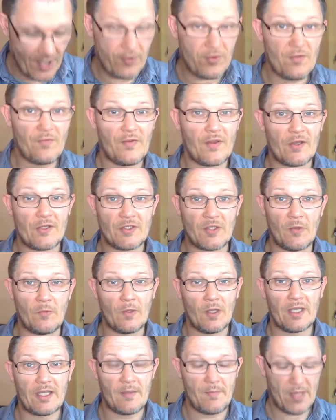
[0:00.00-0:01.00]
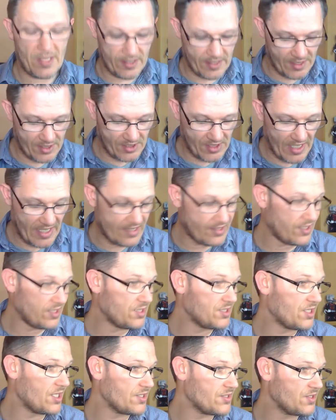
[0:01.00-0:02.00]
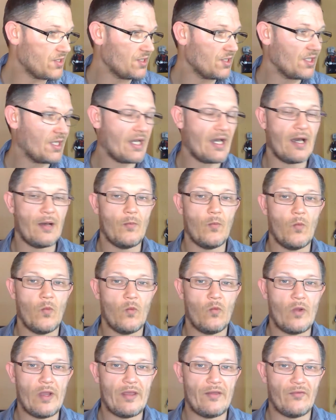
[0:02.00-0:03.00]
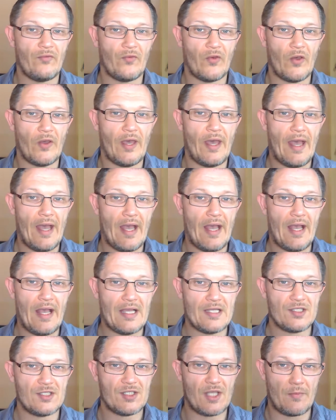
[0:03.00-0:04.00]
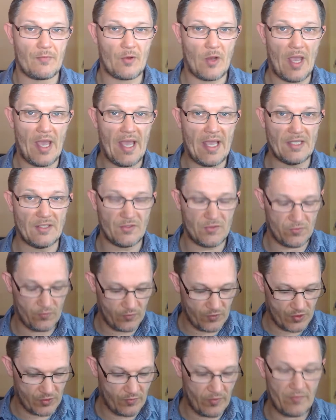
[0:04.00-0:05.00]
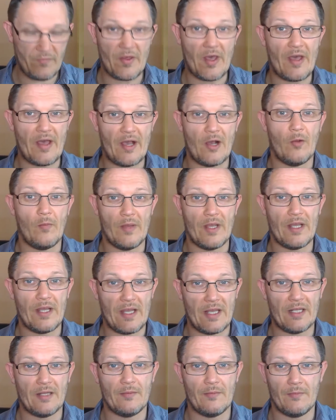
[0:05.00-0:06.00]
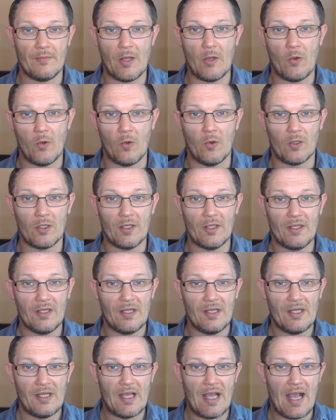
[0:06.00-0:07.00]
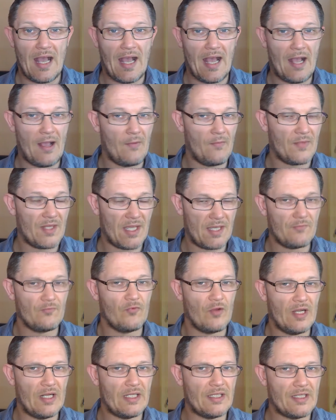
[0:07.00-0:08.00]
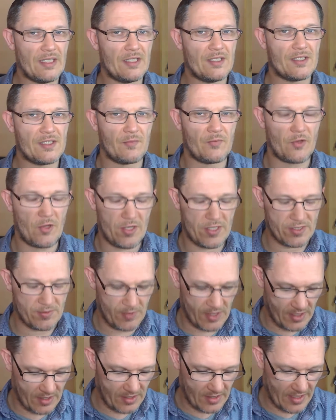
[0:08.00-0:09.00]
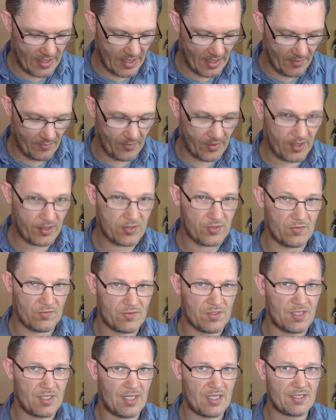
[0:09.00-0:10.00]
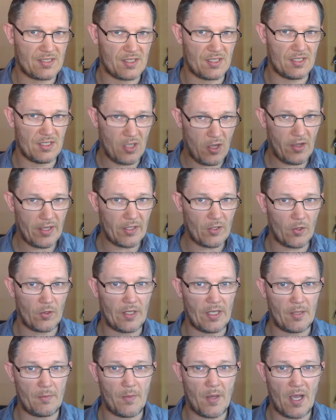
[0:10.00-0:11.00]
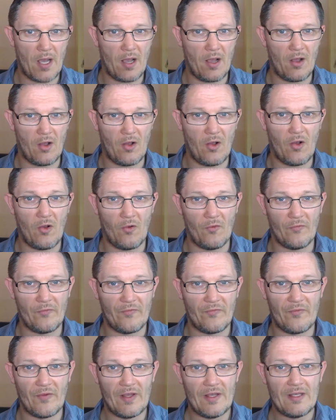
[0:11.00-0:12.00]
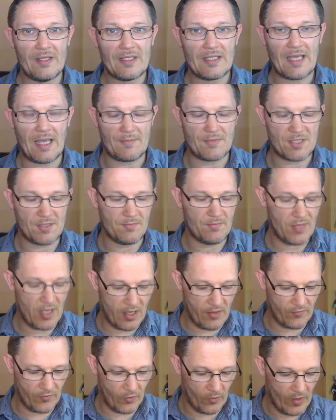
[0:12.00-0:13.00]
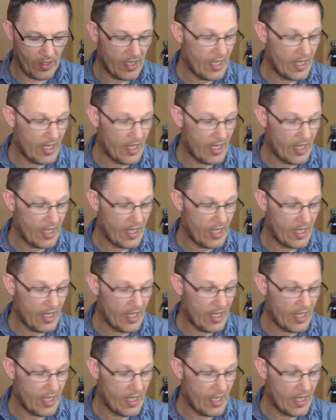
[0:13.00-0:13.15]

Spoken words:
only thing I don't like about this set is it doesn't come with a separate head with a helmet and a mohawk. That really did surprise me, because obviously that's an iconic part of Captain Marvel.